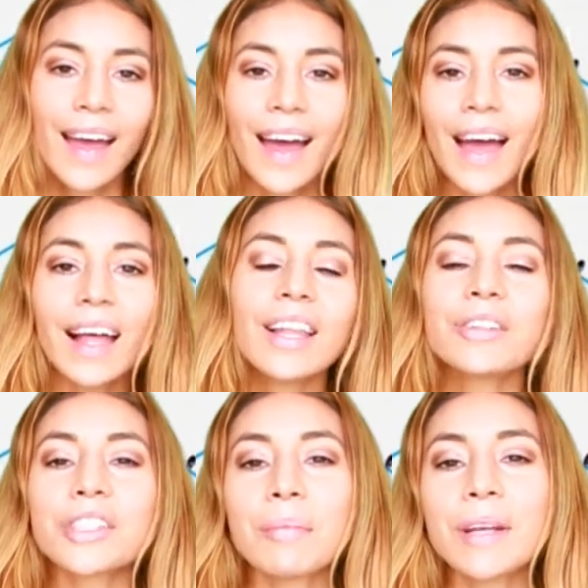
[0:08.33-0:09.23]
Hello,
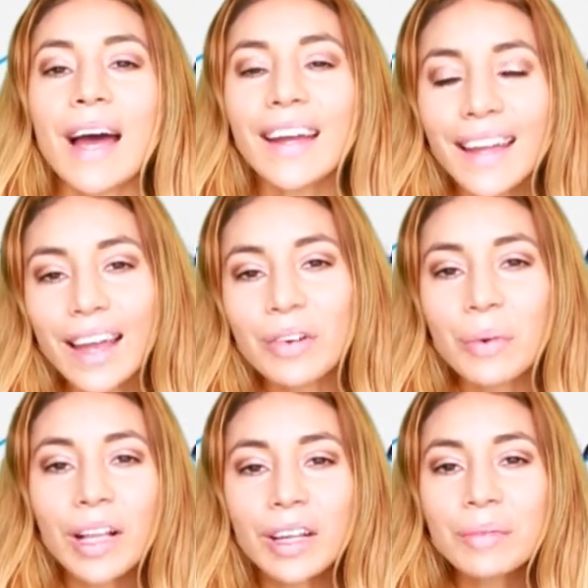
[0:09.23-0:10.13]
Gemini, and
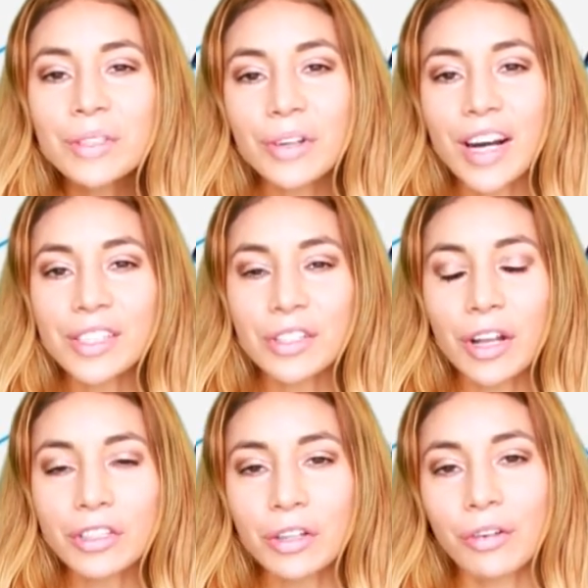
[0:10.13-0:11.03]
welcome to your
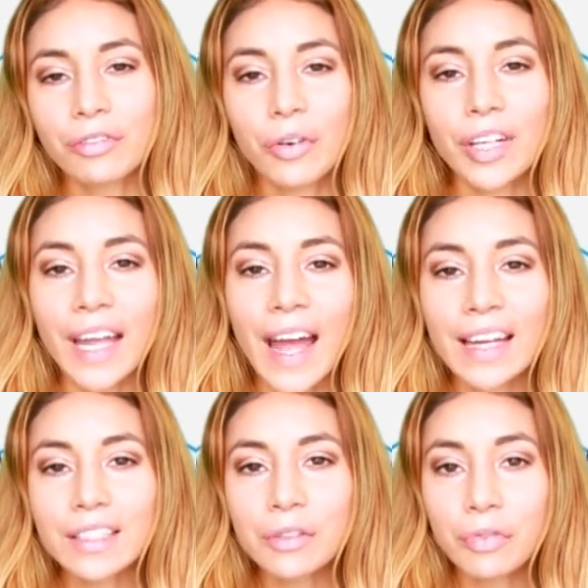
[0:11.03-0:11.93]
astrological
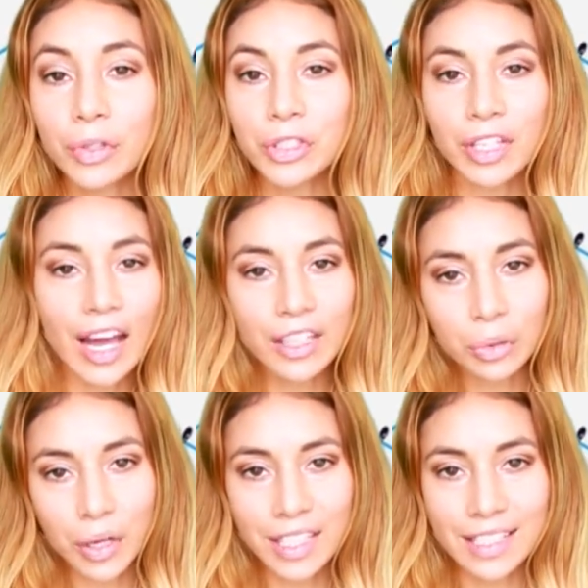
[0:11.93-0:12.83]
forecast for July
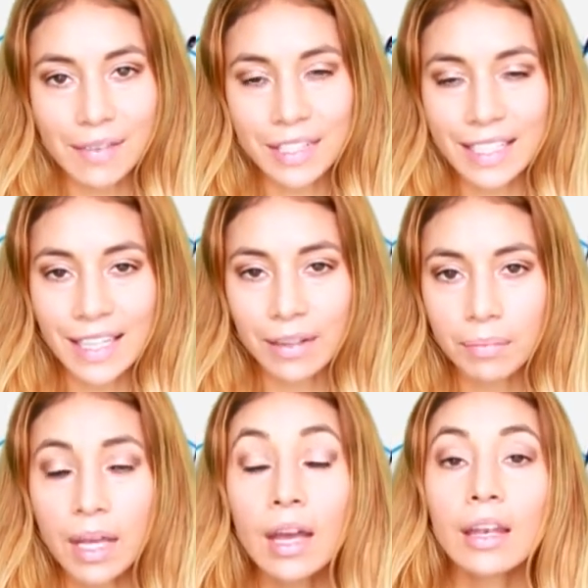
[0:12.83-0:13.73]
2017.
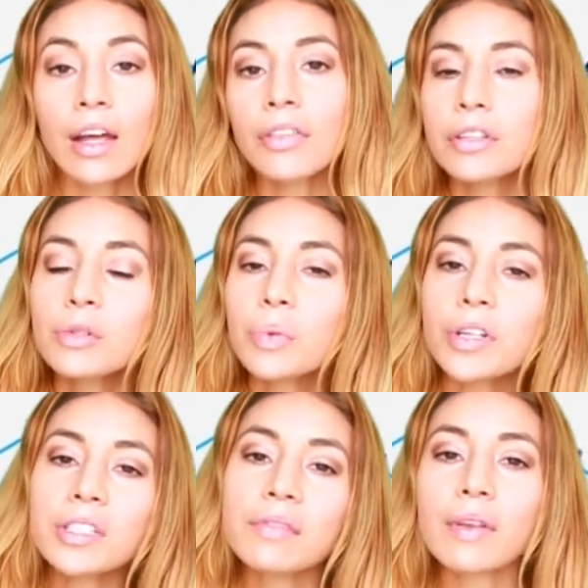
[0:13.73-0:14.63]
Now, this
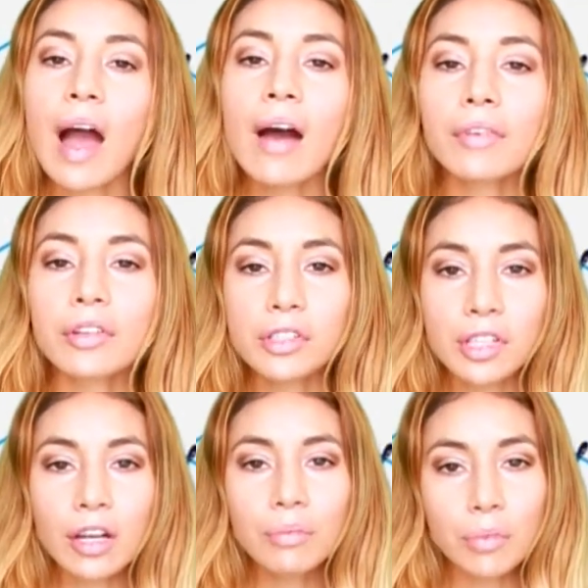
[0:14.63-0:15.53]
works if you have your
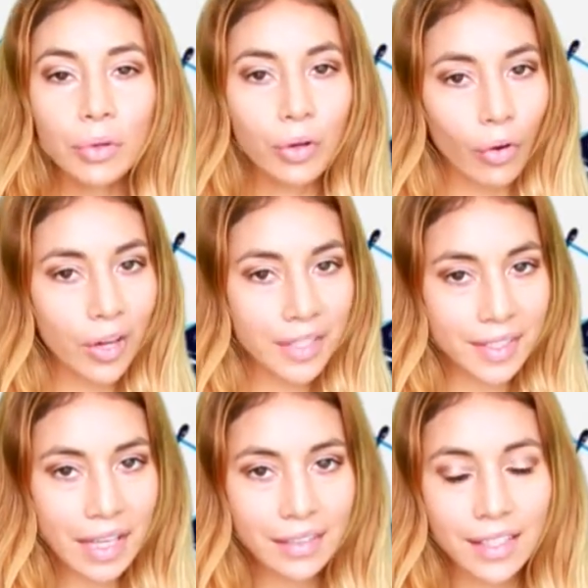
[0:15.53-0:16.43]
sun, moon, or
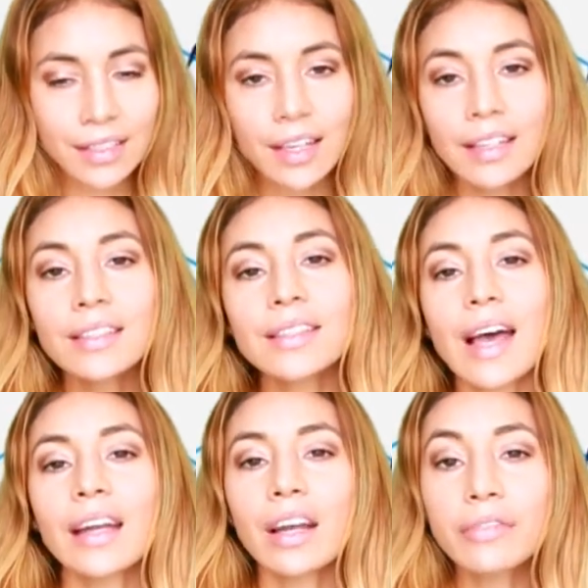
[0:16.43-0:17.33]
ascendant in the
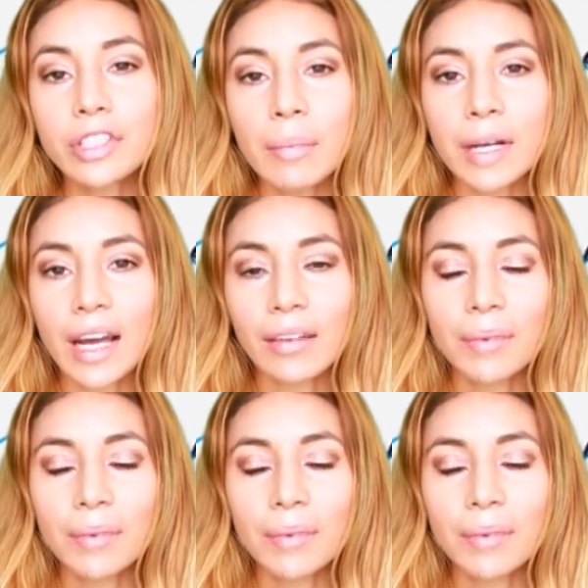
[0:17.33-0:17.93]
sign of Gemini.